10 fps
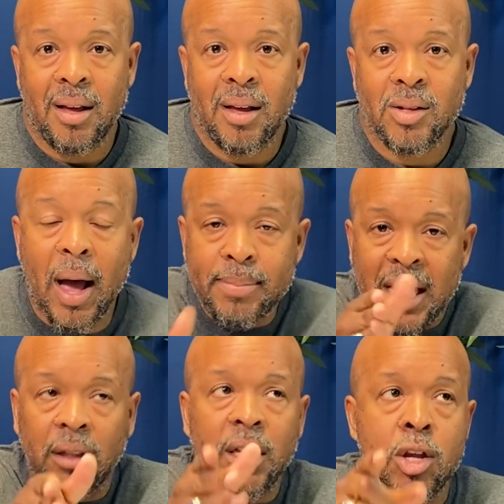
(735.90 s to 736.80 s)
So I'm
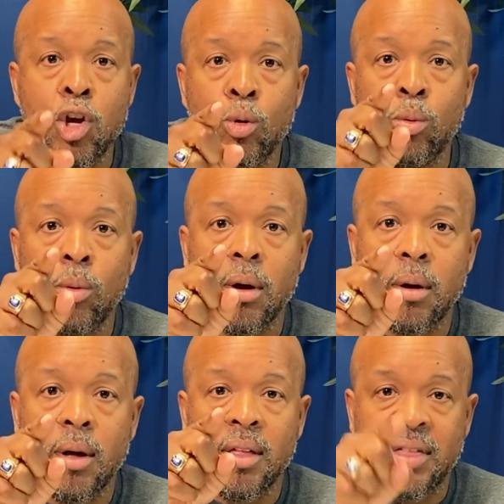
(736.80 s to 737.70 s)
telling you
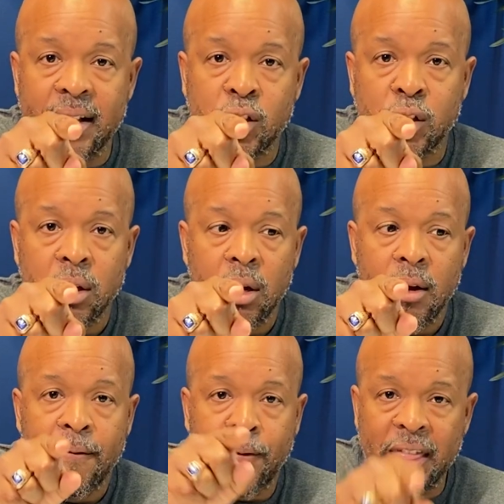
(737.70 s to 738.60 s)
this
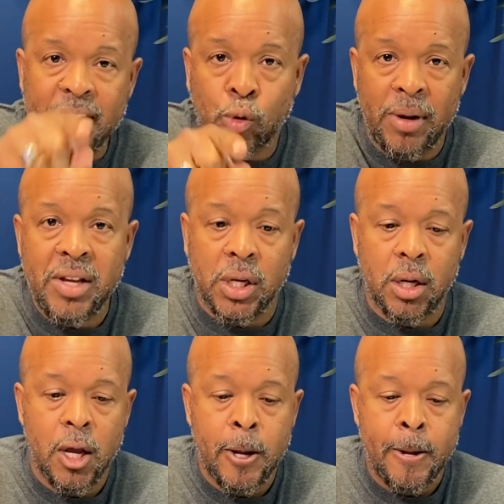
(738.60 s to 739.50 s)
for this reason.
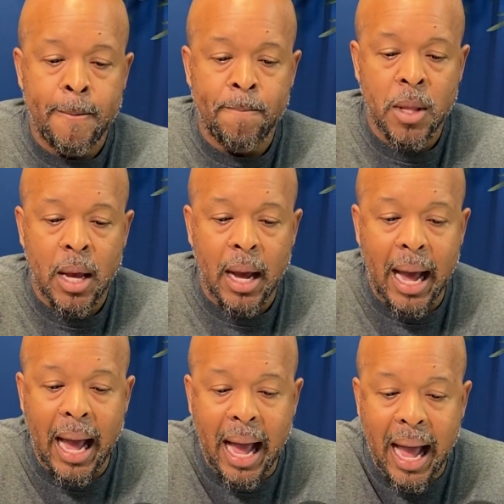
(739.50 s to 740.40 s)

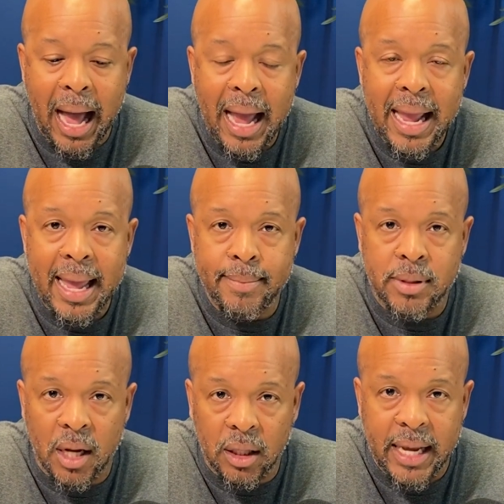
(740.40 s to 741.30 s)
I am
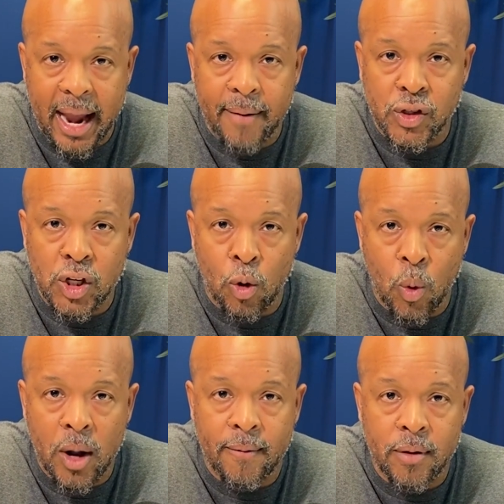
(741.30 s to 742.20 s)
telling every single
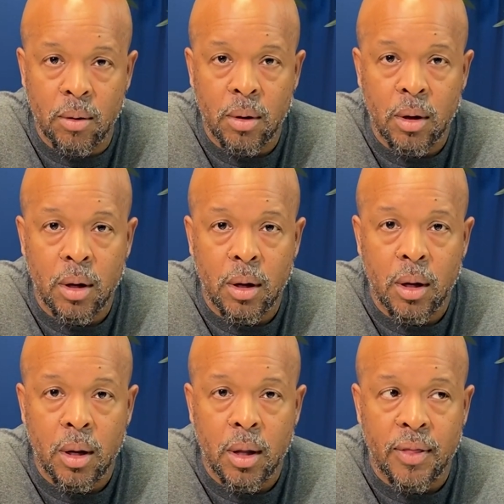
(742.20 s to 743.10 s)
one of you
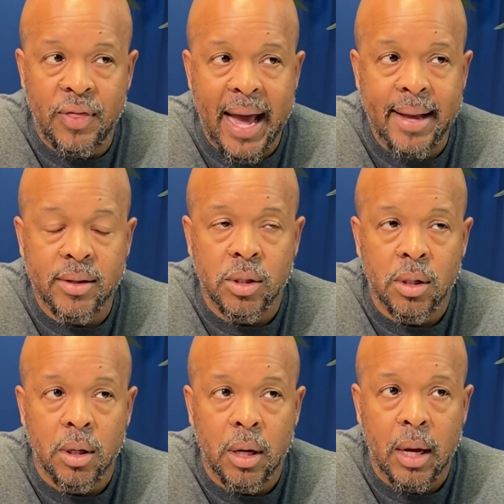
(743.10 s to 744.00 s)
that
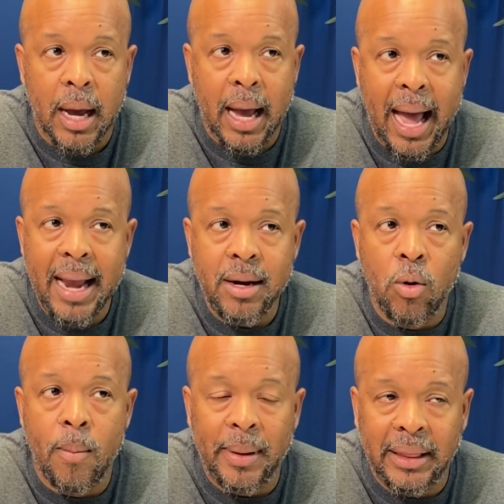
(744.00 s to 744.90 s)
I
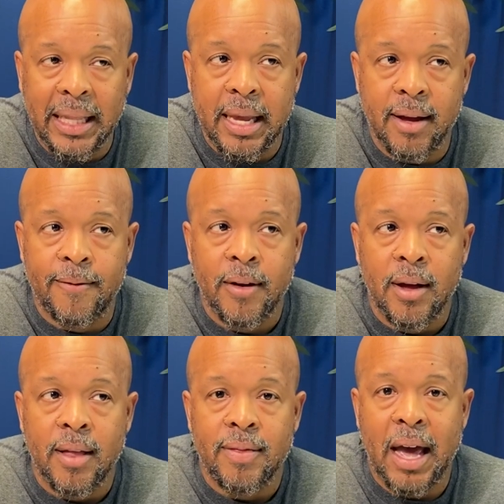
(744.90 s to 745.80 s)
don't believe
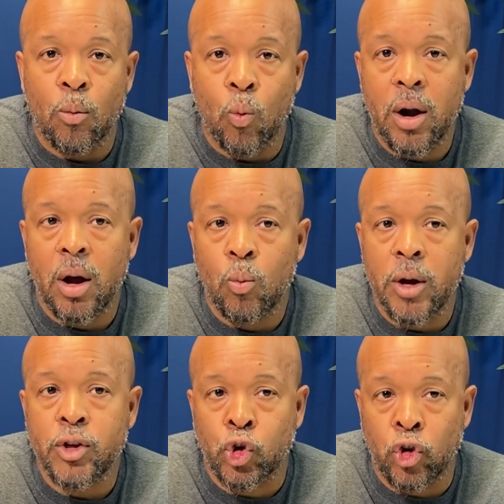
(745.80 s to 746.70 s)
that
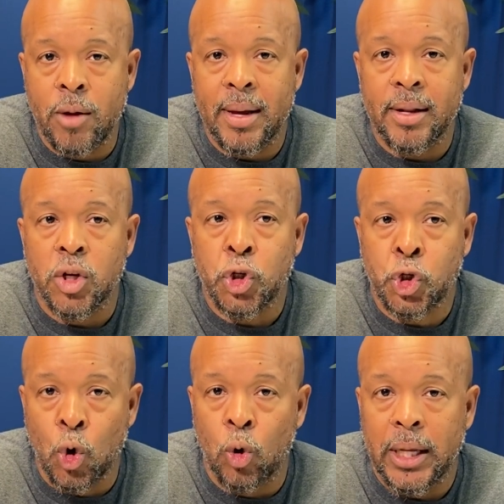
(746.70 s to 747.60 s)
one-on-one treatment
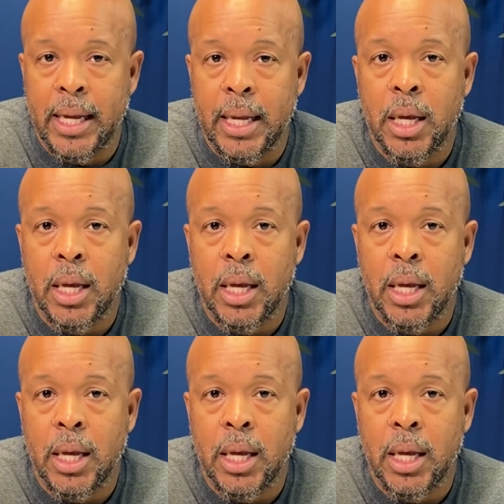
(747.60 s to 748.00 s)
solely